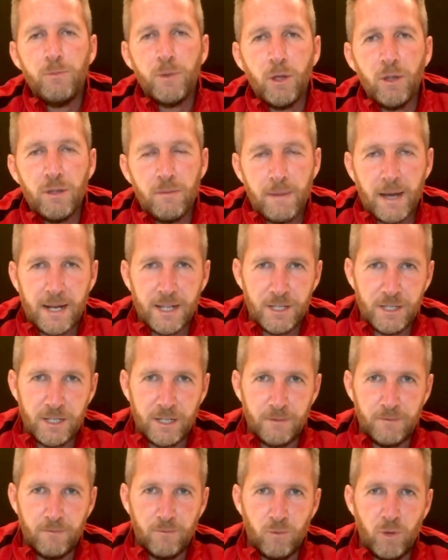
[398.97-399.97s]
be on the manager.
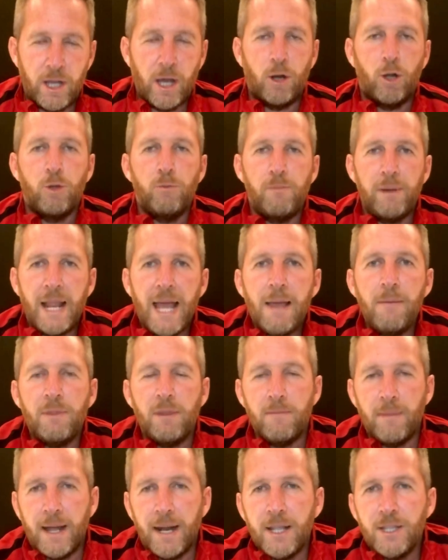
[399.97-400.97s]
We cannot blame
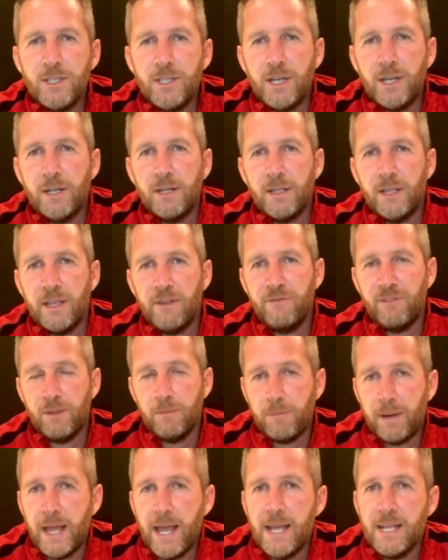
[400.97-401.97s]
the manager if the
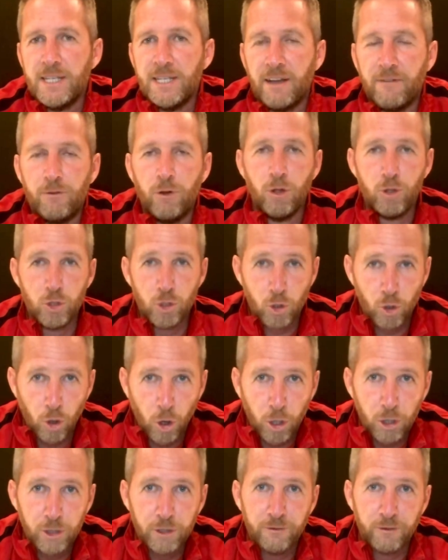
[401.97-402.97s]
players have not
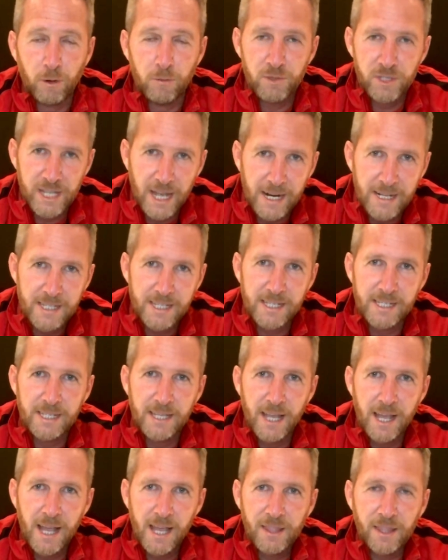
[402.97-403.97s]
scored from
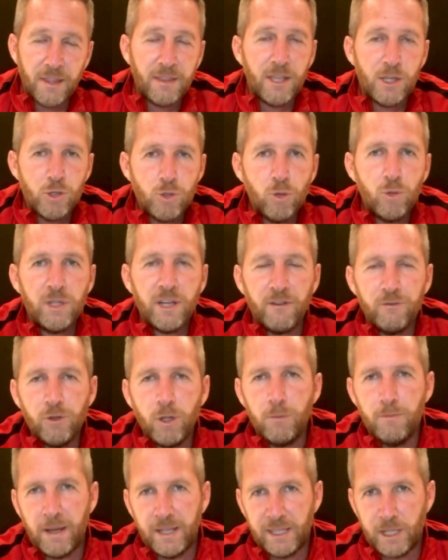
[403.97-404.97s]
chances that they should have
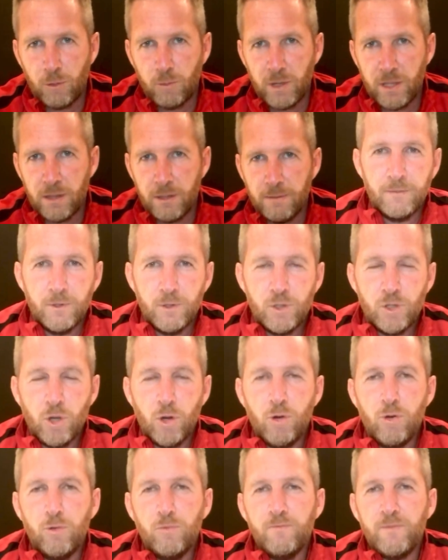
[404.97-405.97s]
done better with.
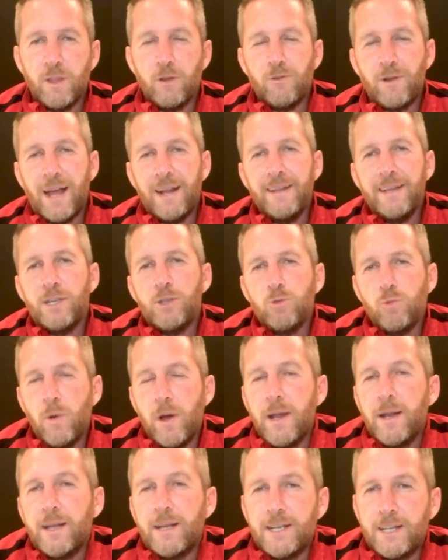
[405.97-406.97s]
So Rangnick's
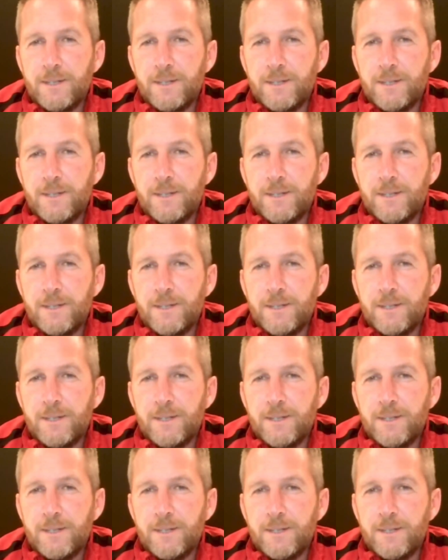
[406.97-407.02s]
work